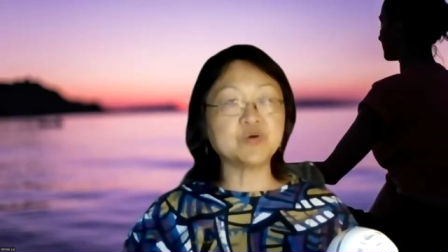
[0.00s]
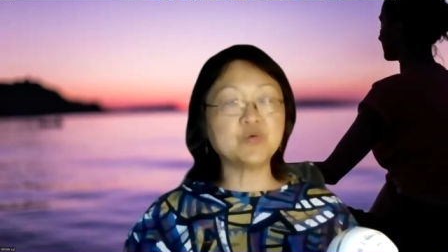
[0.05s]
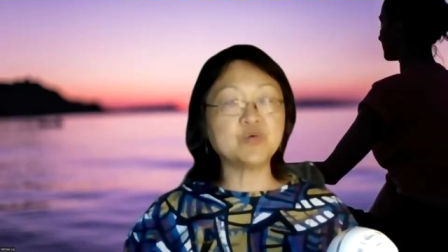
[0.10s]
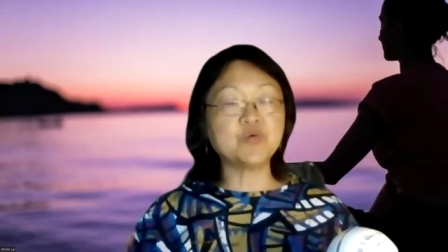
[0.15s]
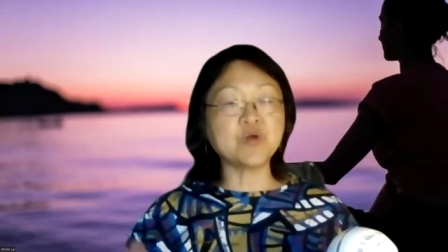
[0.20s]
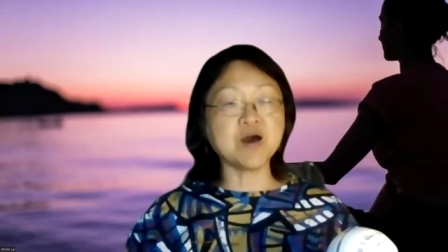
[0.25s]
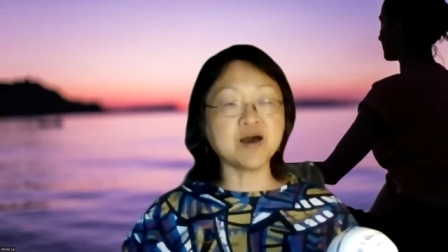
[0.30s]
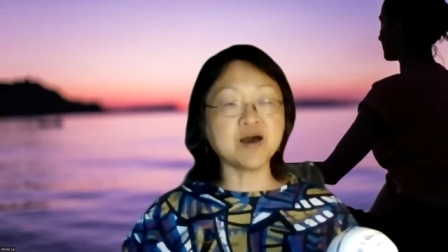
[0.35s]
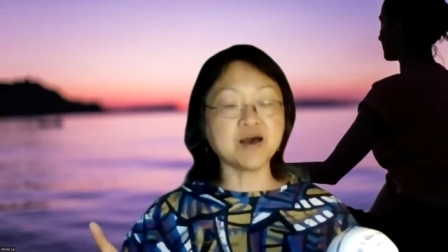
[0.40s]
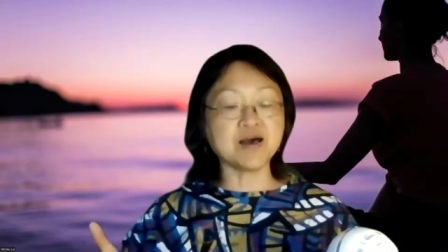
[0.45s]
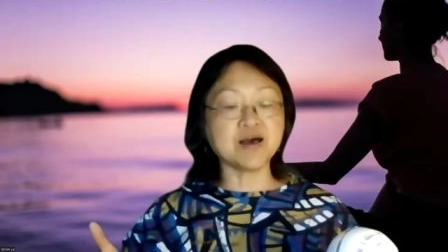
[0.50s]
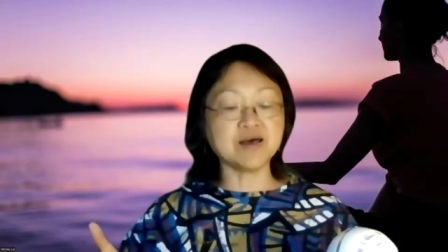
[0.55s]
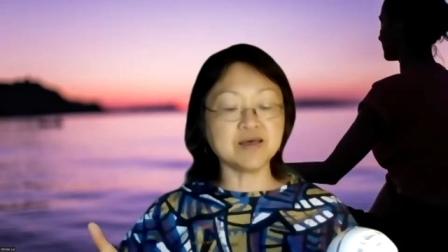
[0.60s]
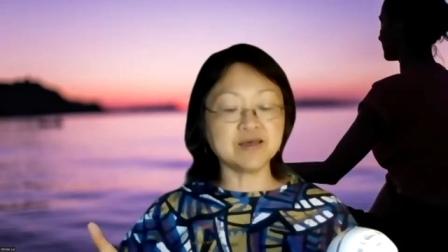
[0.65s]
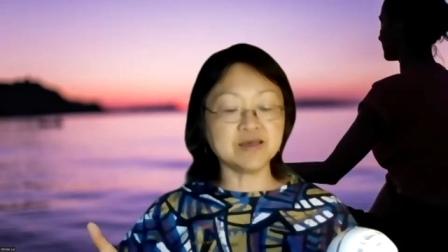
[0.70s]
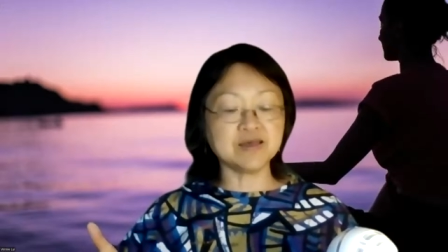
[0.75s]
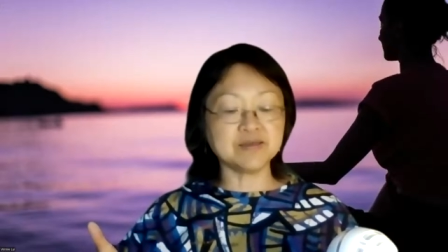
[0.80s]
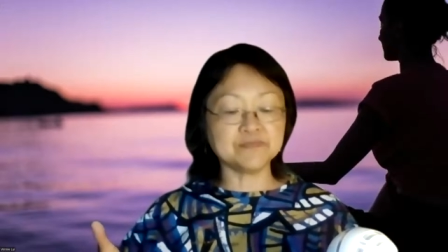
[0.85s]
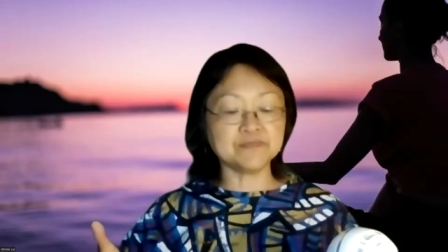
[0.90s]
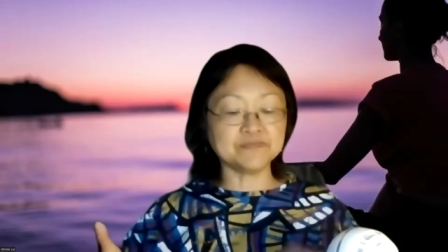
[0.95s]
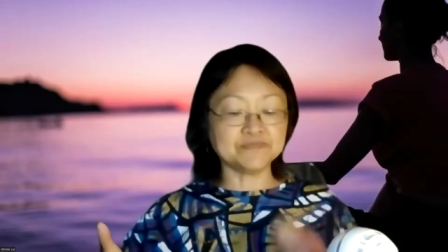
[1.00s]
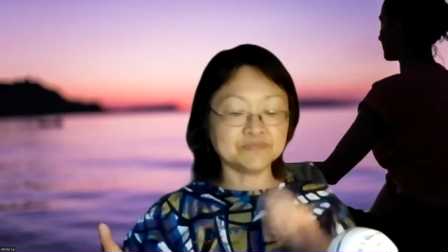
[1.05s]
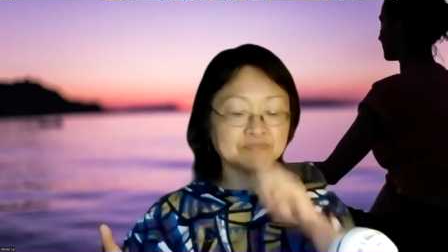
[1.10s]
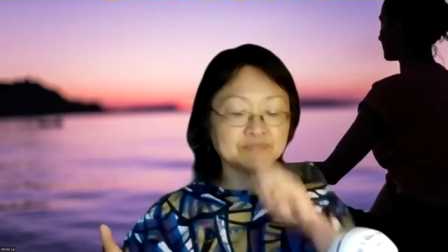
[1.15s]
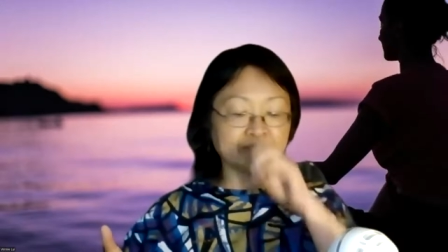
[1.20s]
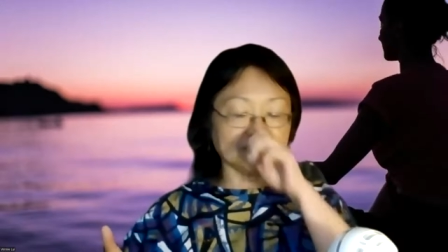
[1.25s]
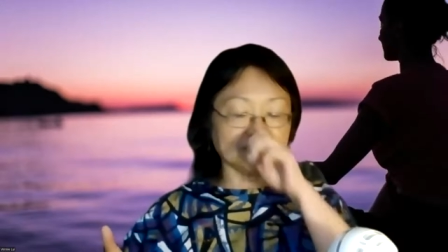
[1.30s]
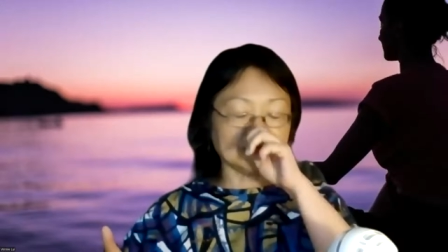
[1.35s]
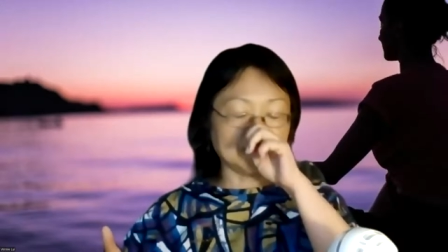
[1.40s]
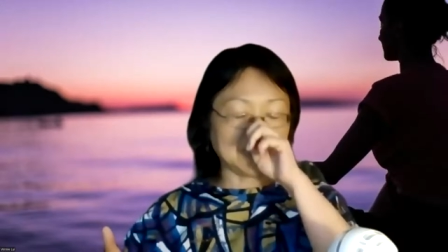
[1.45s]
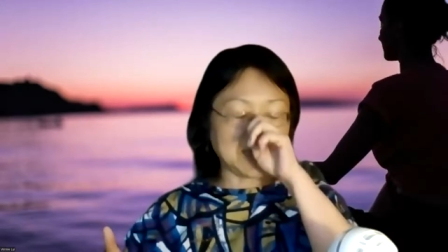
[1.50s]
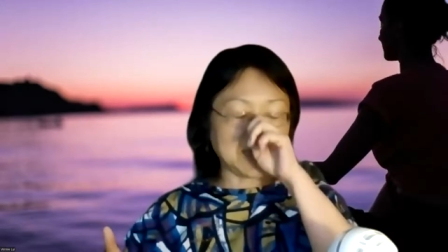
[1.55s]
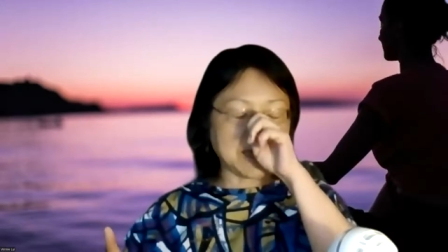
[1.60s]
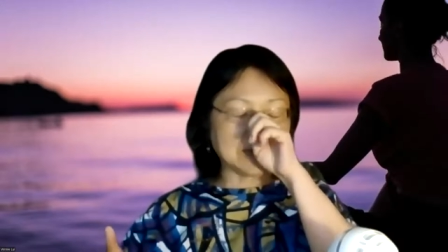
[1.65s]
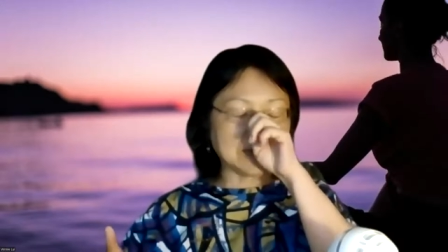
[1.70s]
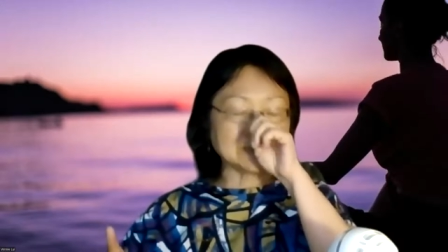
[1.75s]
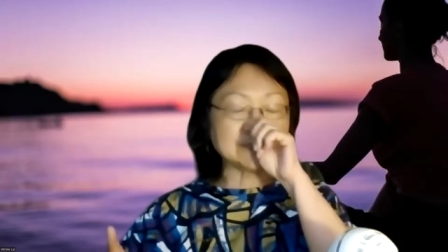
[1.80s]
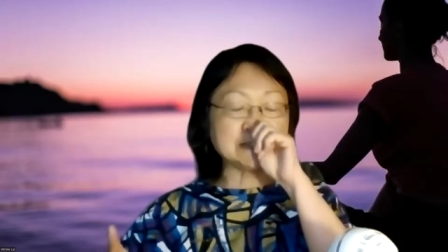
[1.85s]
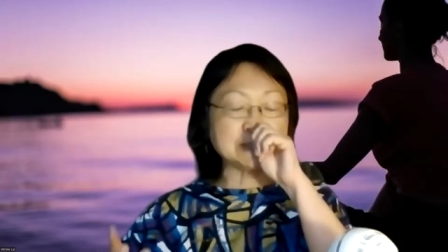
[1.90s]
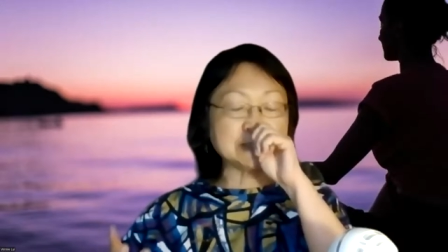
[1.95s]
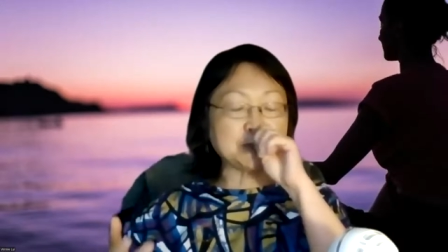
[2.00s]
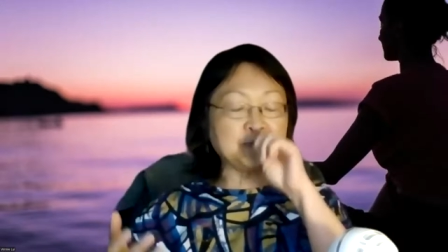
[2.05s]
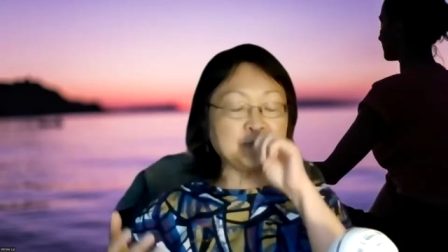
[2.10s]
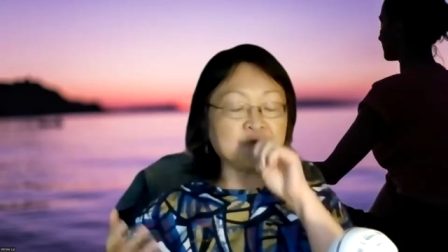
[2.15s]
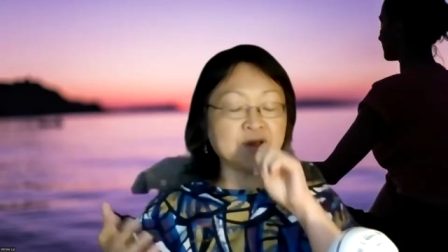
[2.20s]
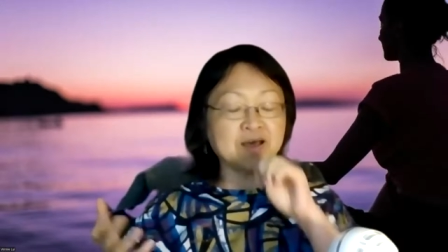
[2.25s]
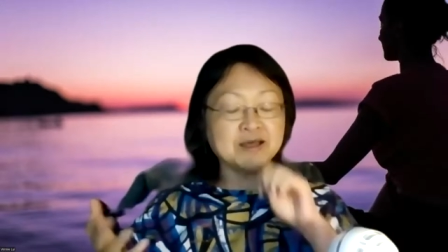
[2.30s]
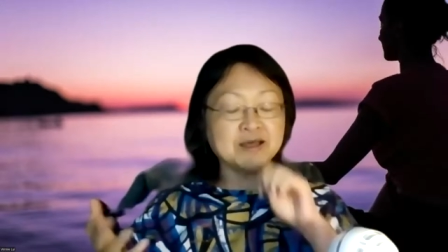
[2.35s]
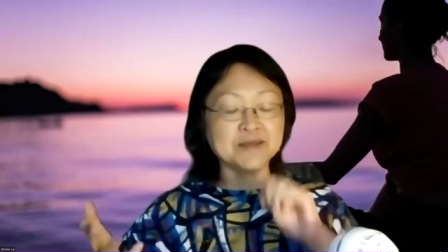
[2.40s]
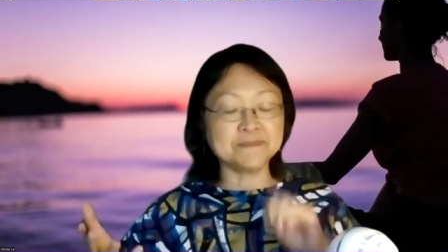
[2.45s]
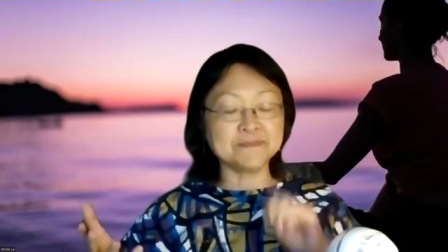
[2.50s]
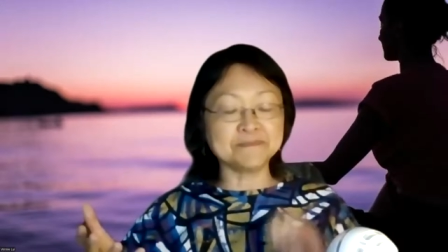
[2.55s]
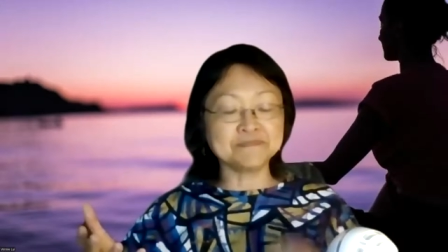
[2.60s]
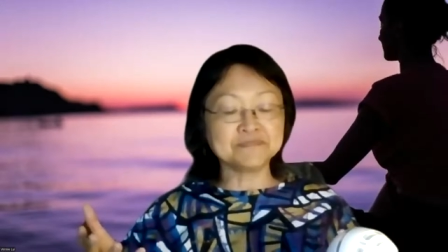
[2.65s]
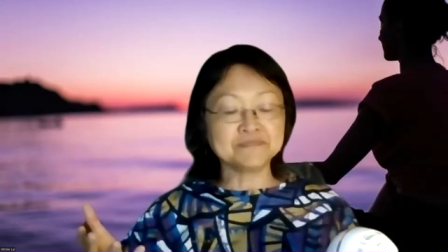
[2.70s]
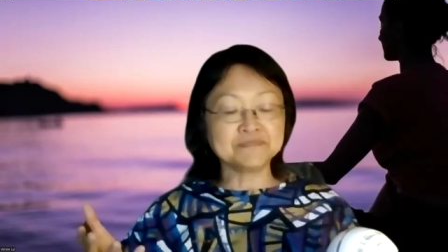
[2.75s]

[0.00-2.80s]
Ra, the entity Ra,